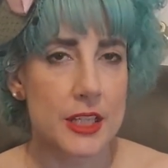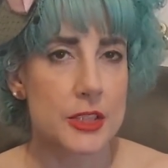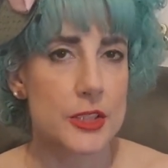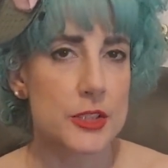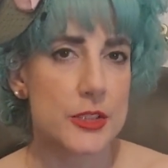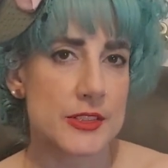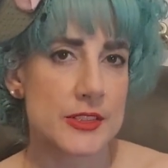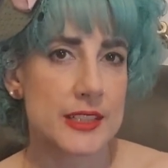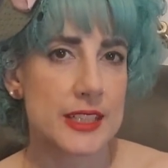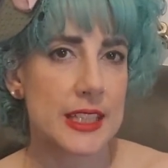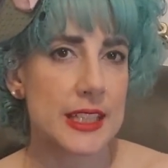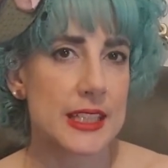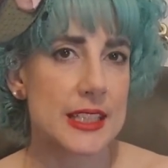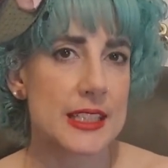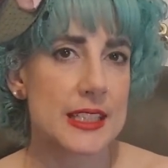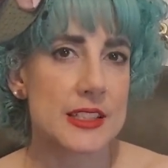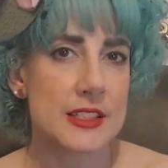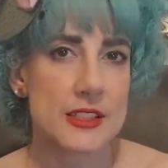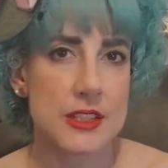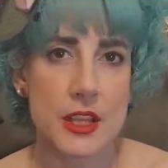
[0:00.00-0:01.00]
Your skin
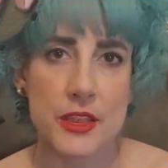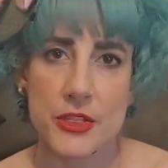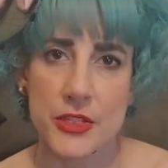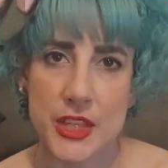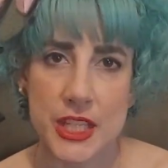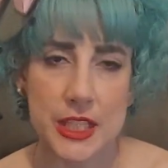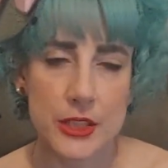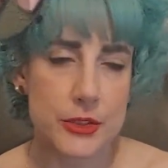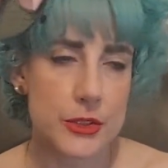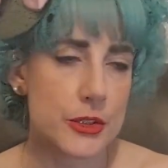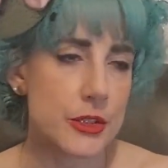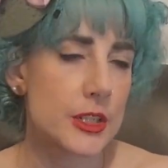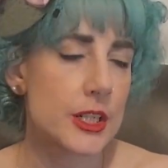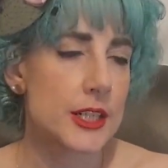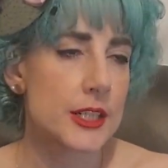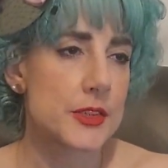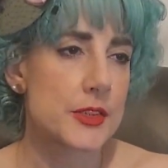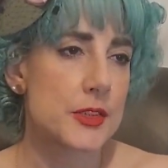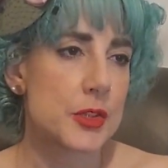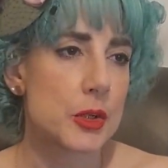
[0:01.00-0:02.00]
is thinner,
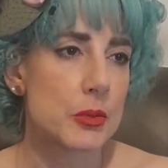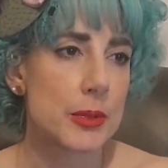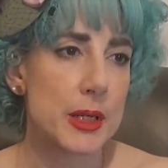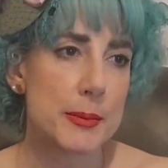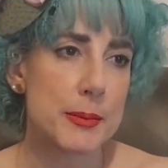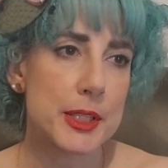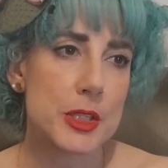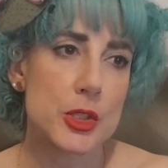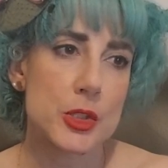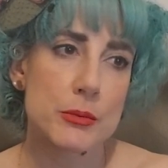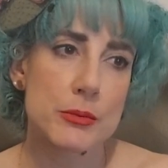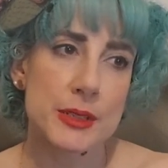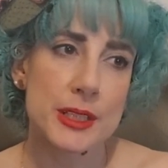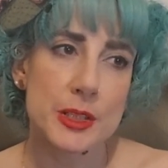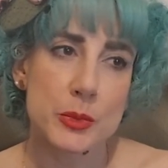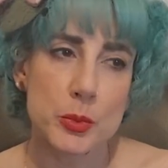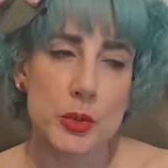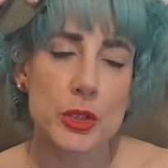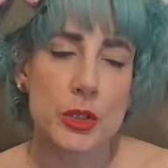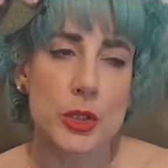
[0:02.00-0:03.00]
so maybe
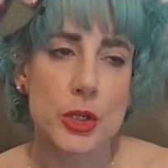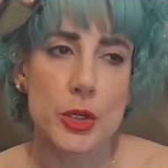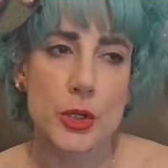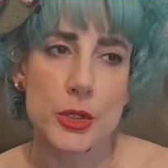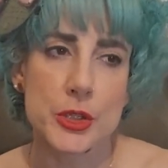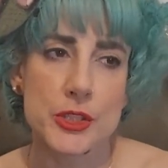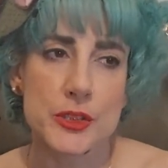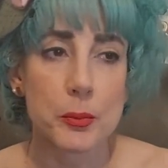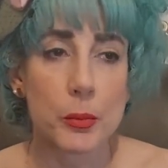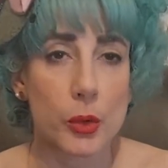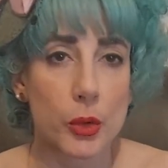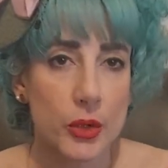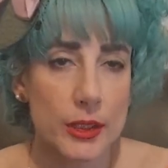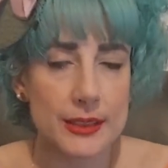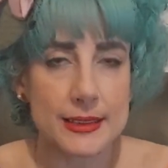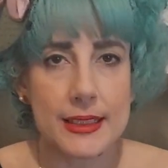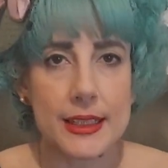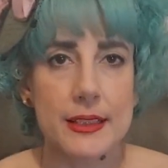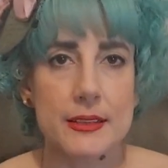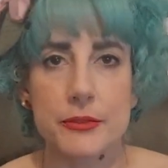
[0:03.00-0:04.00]
it will hurt
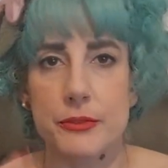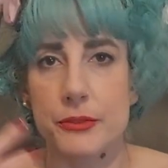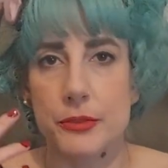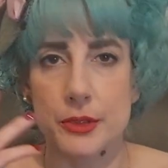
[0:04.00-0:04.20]
more than,